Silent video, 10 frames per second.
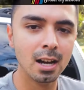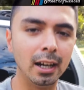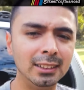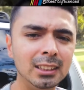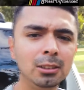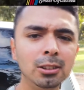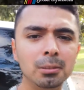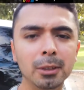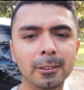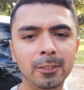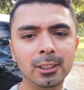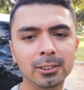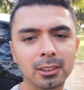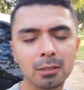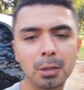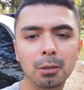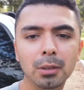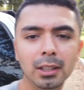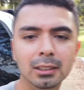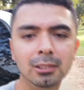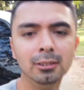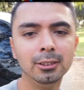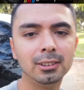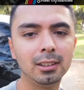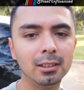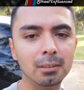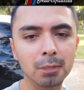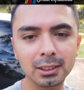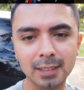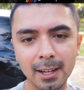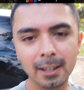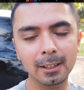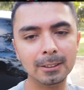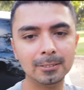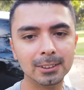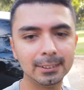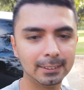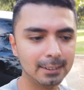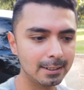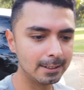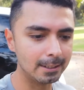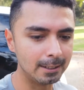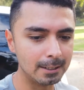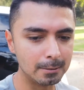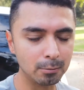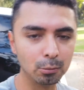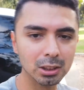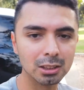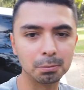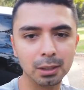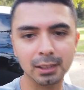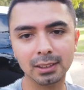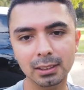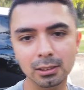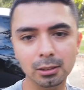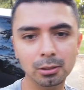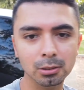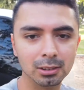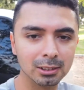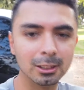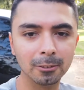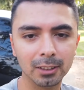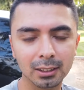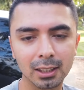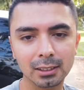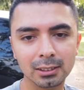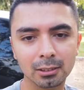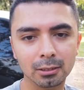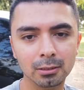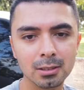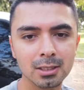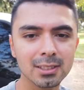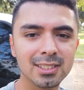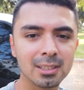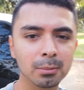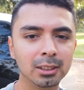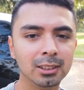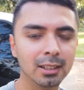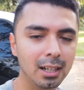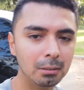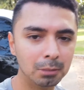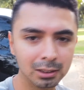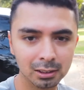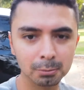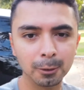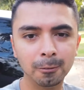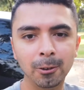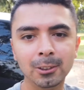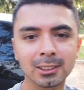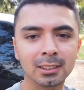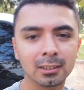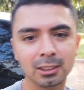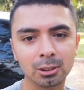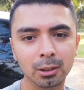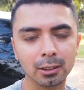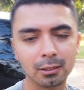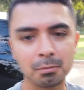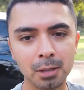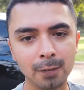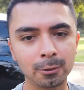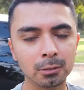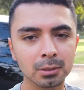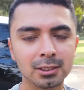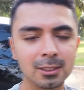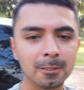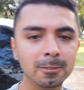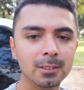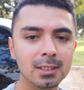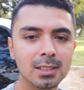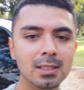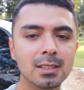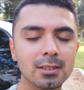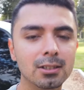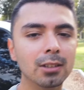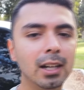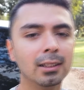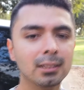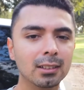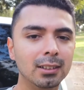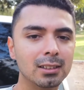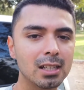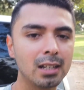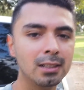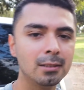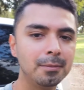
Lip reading: I did do some other videos though about what I use, the must-haves, what supplies I use and stuff like that. So this is similar to that, but this is more focusing on the truck platform and stuff. So yeah, let's look inside.